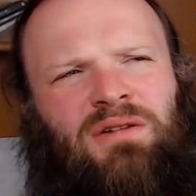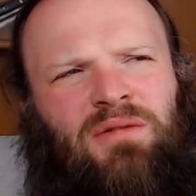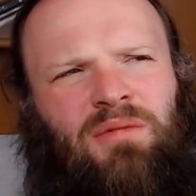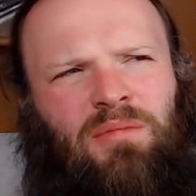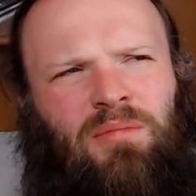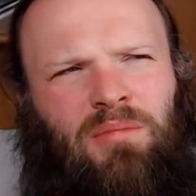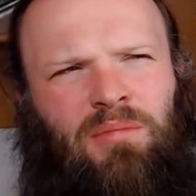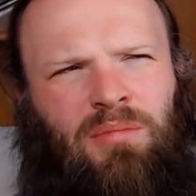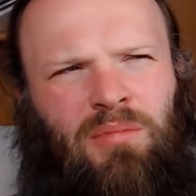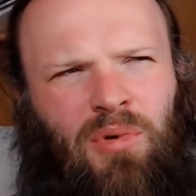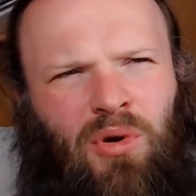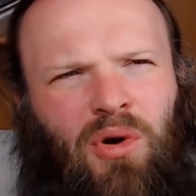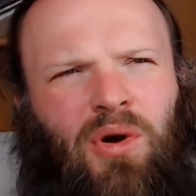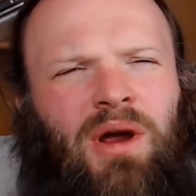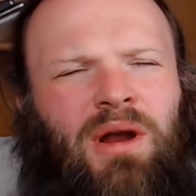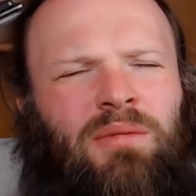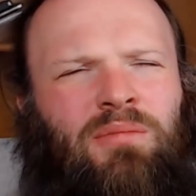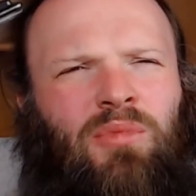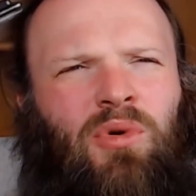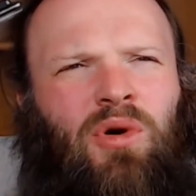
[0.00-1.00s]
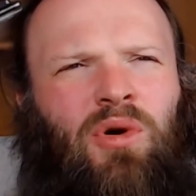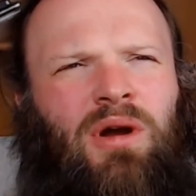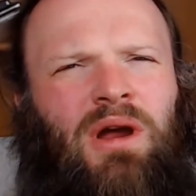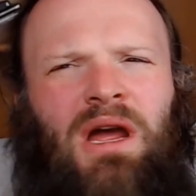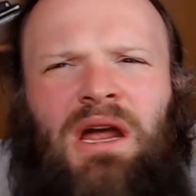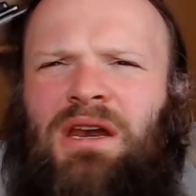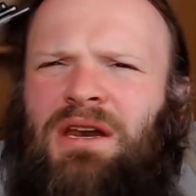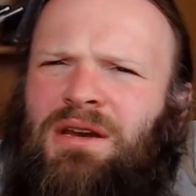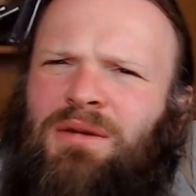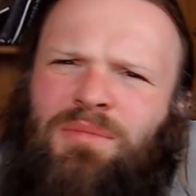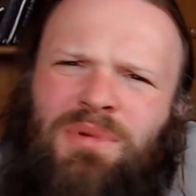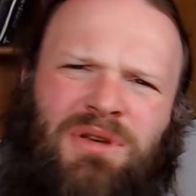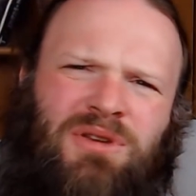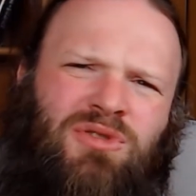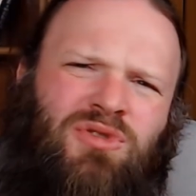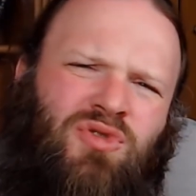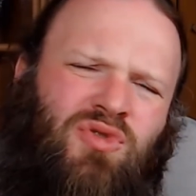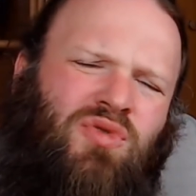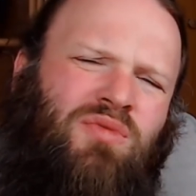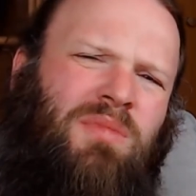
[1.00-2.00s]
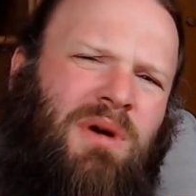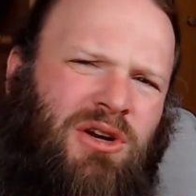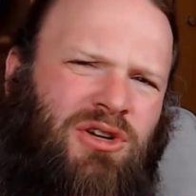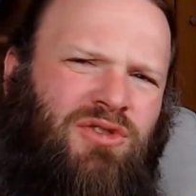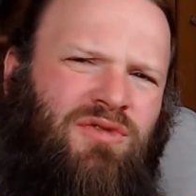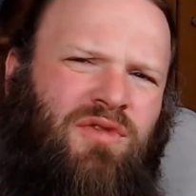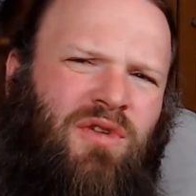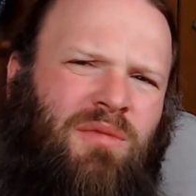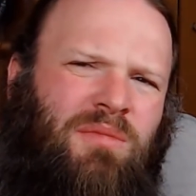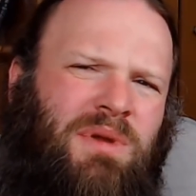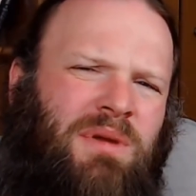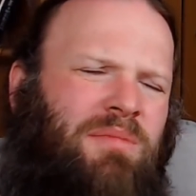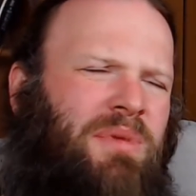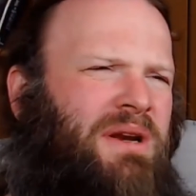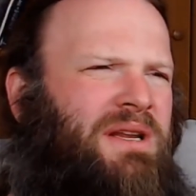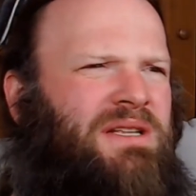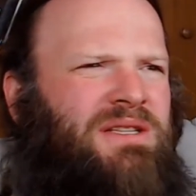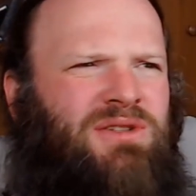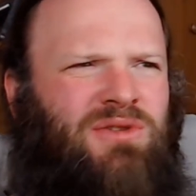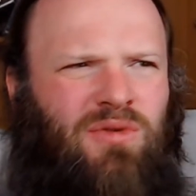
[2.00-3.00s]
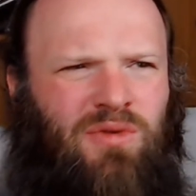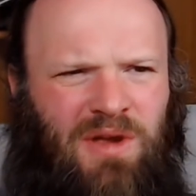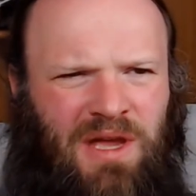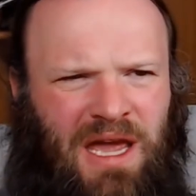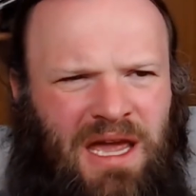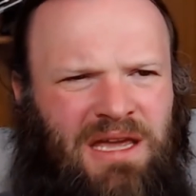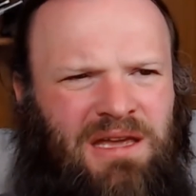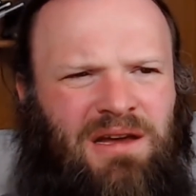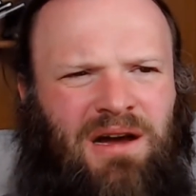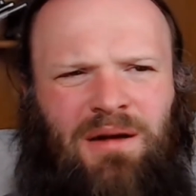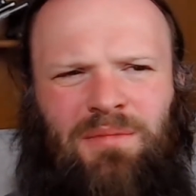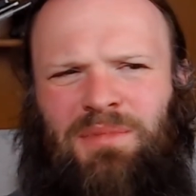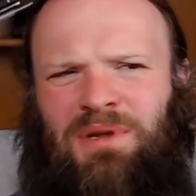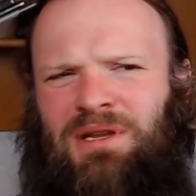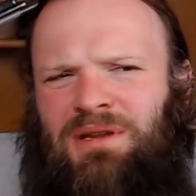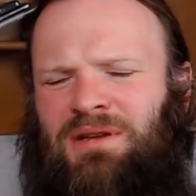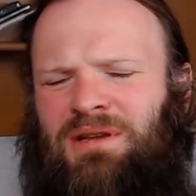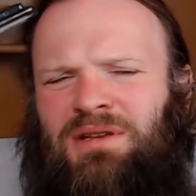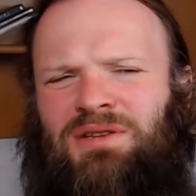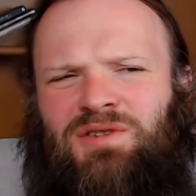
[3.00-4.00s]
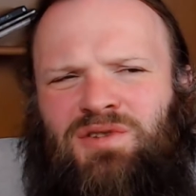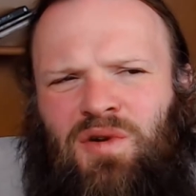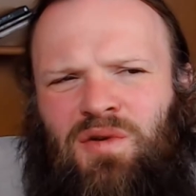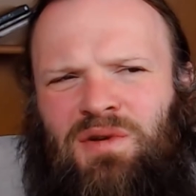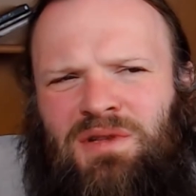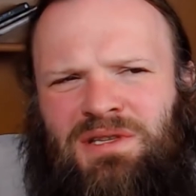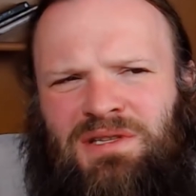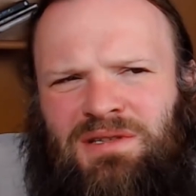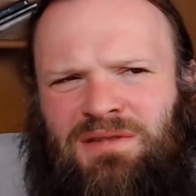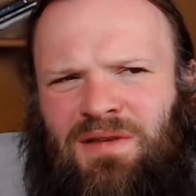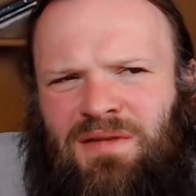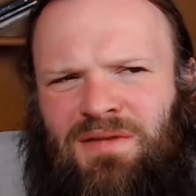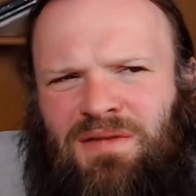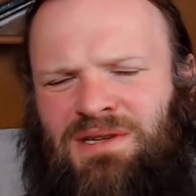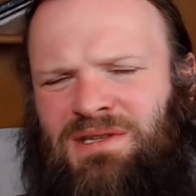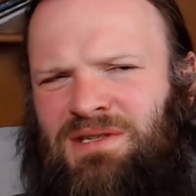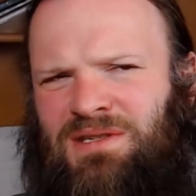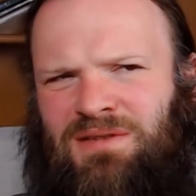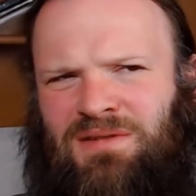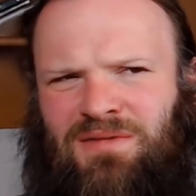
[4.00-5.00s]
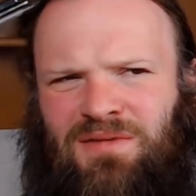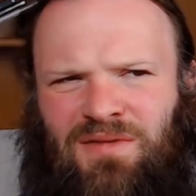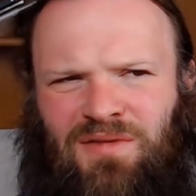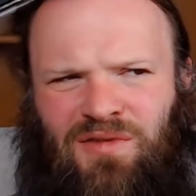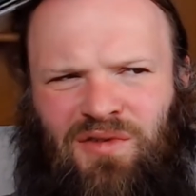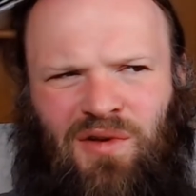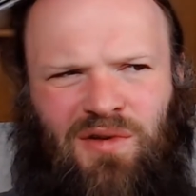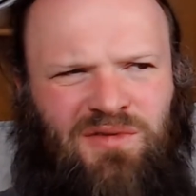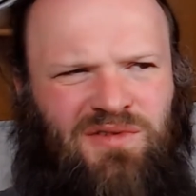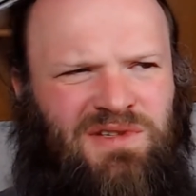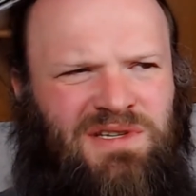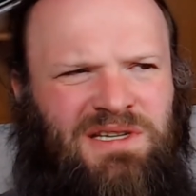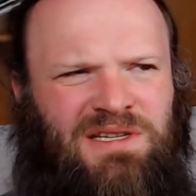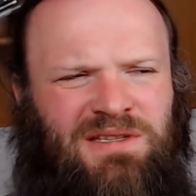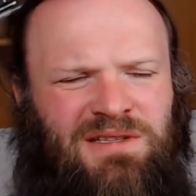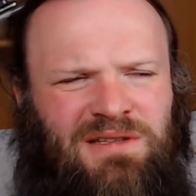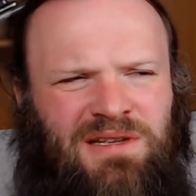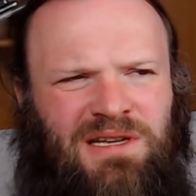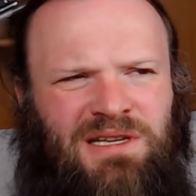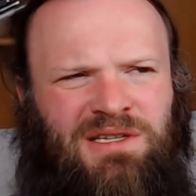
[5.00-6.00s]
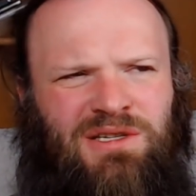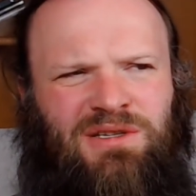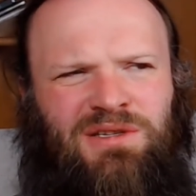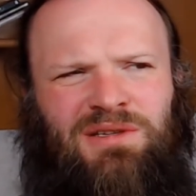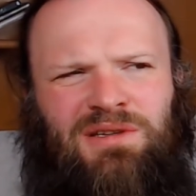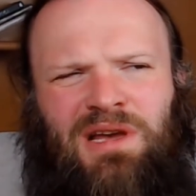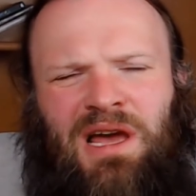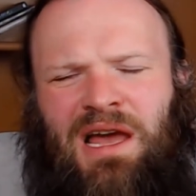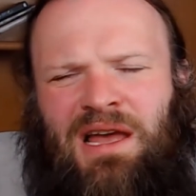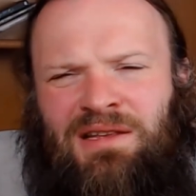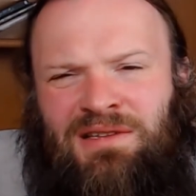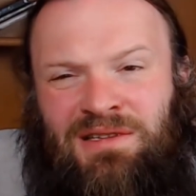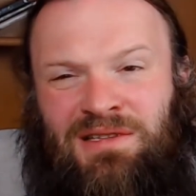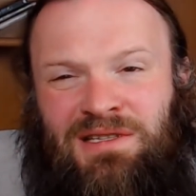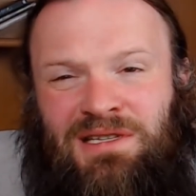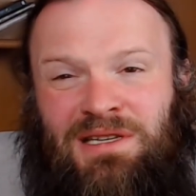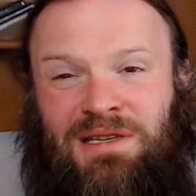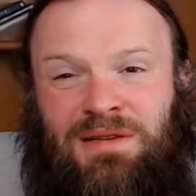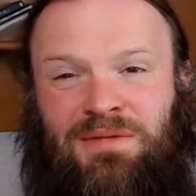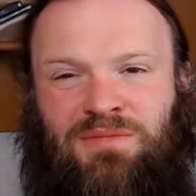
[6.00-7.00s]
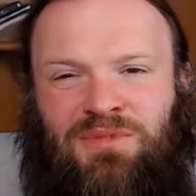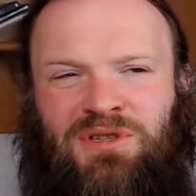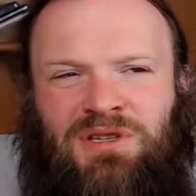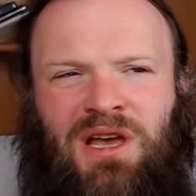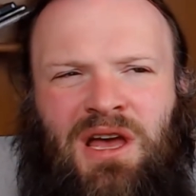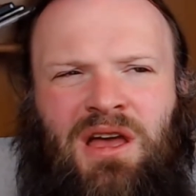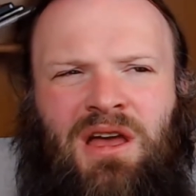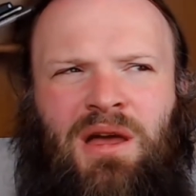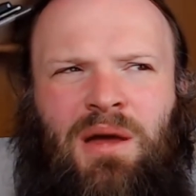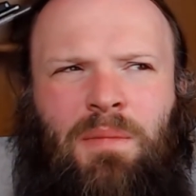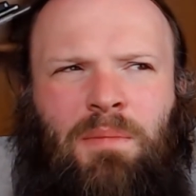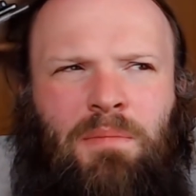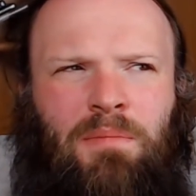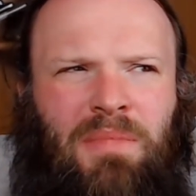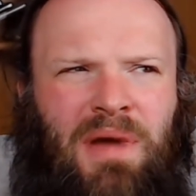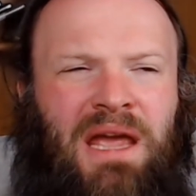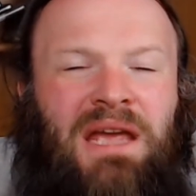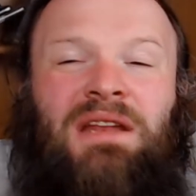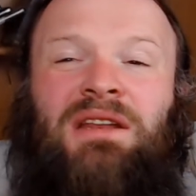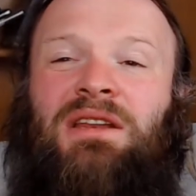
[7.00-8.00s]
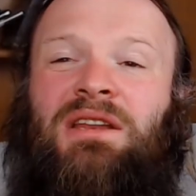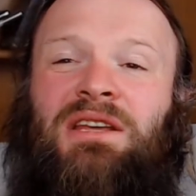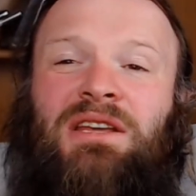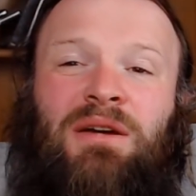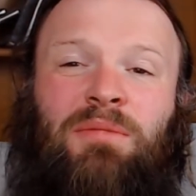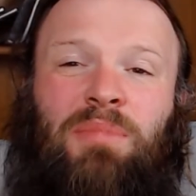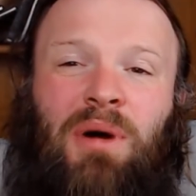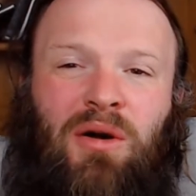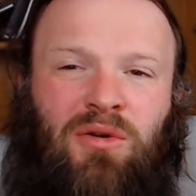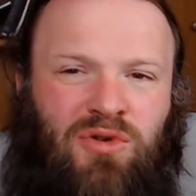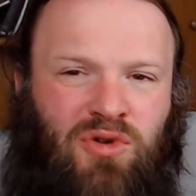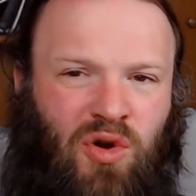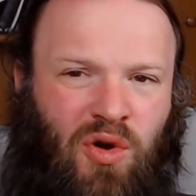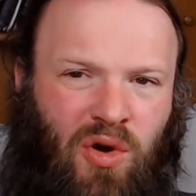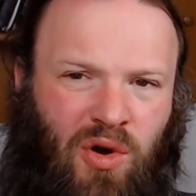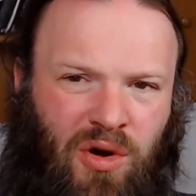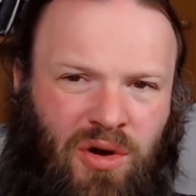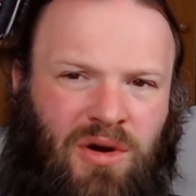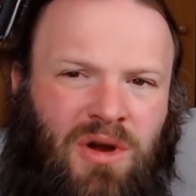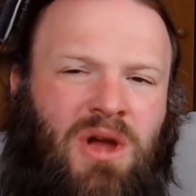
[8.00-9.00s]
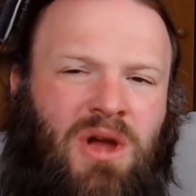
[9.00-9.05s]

more and more. A little bit too much for me, but it's okay. I mean, so it's this third season is, as it seems, mainly about her